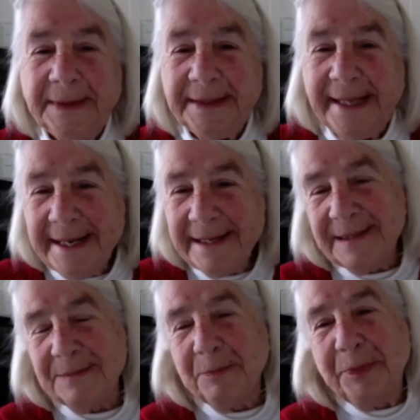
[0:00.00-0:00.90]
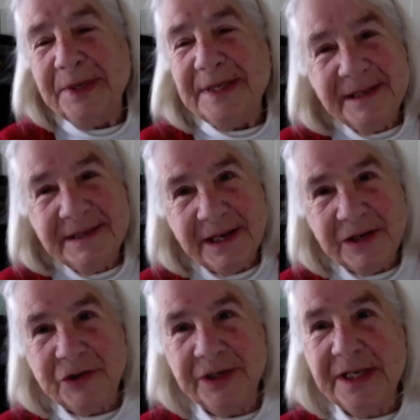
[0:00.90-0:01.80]
Today's
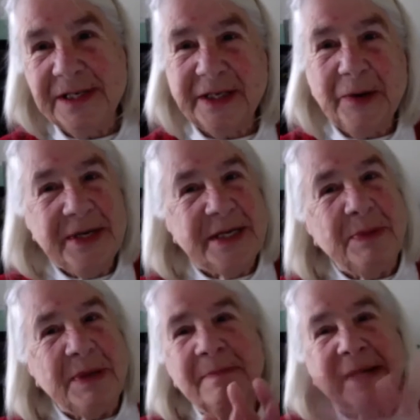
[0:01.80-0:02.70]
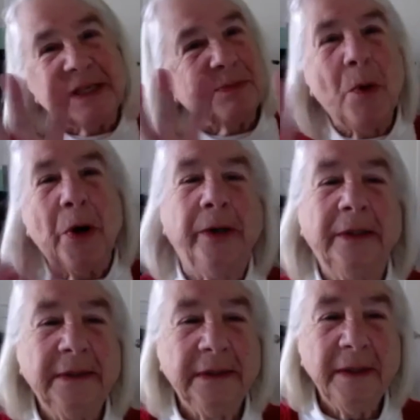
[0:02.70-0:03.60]
presentation is going to be much
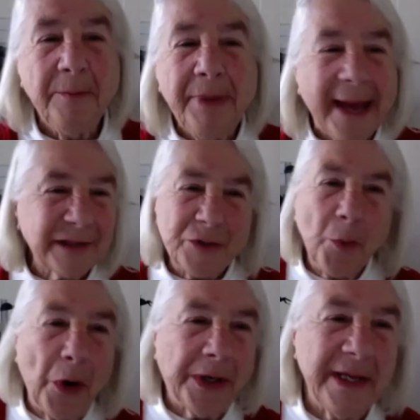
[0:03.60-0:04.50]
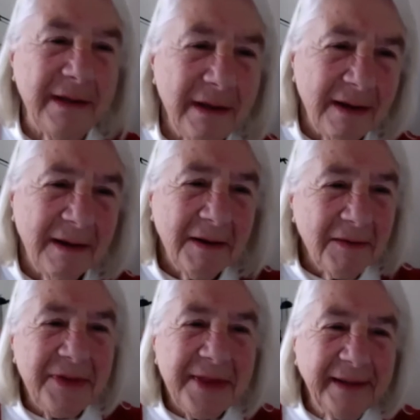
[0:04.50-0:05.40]
more patchworky
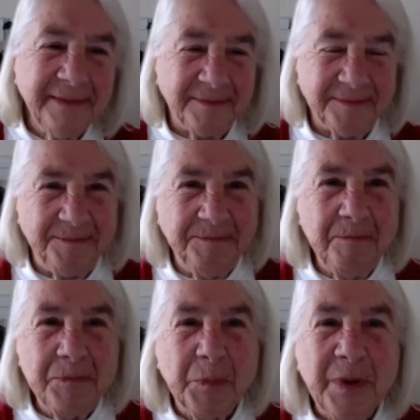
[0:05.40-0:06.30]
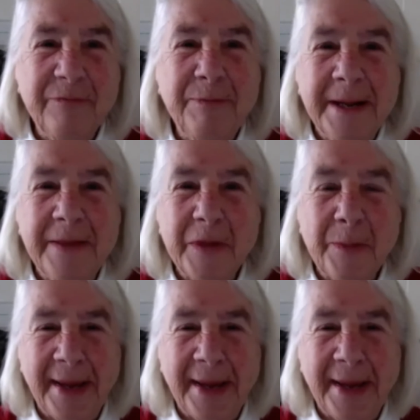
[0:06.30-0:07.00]
than we've been in the